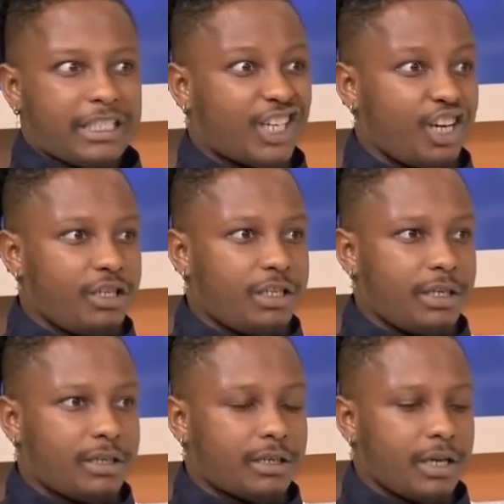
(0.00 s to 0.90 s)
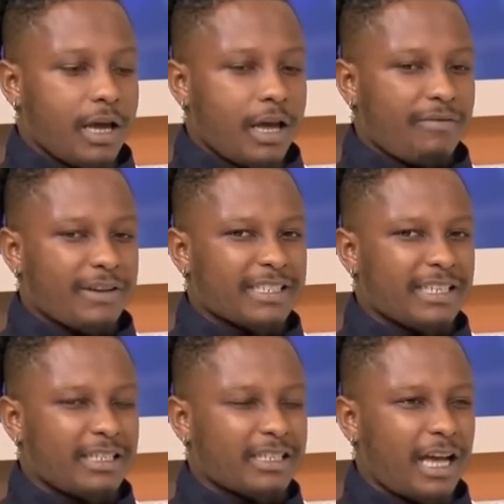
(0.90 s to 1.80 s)
seen changes ever
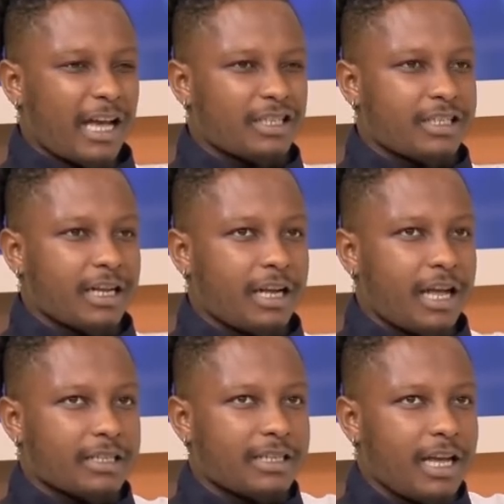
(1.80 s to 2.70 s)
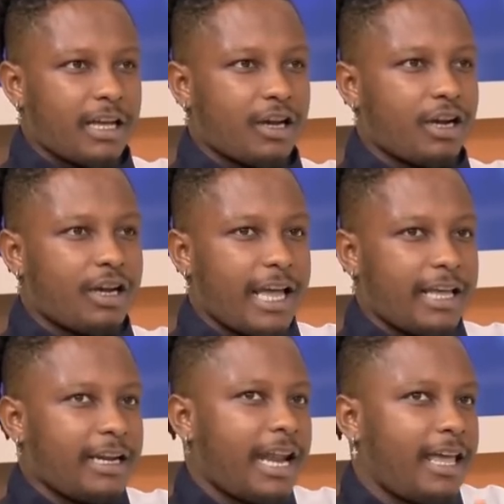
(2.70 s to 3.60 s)
since I started
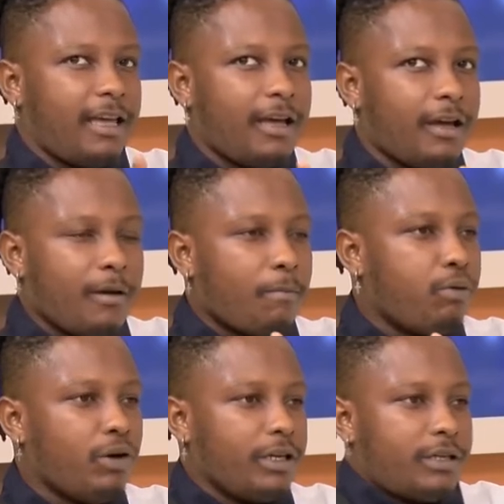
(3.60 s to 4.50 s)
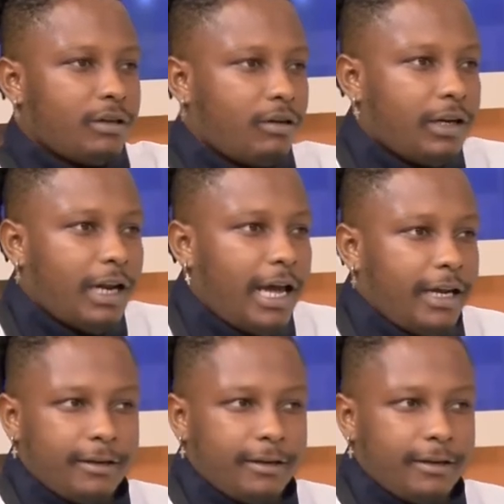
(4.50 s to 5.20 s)
getting like bullied online.